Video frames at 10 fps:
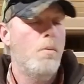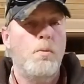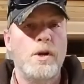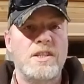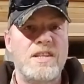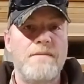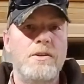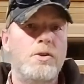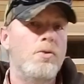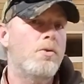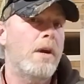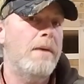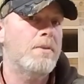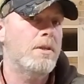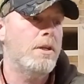0.72
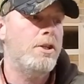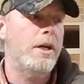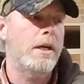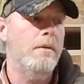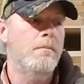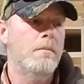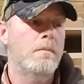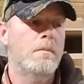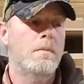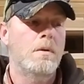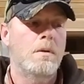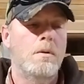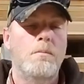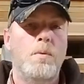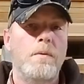grams in the chicken,
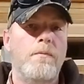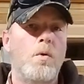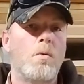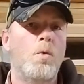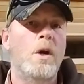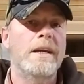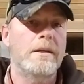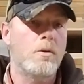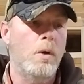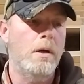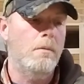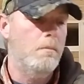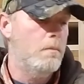0.41 in quail.